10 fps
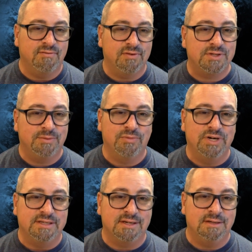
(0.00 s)
and for some
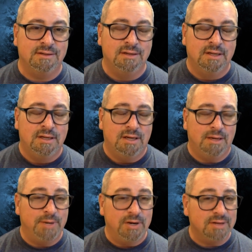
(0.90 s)
reason,
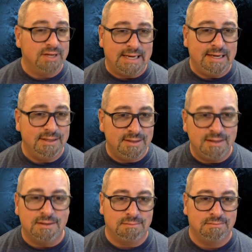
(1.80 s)
apparently Cain
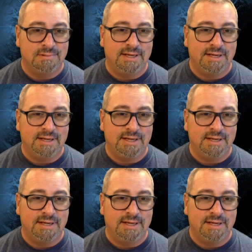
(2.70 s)
didn't.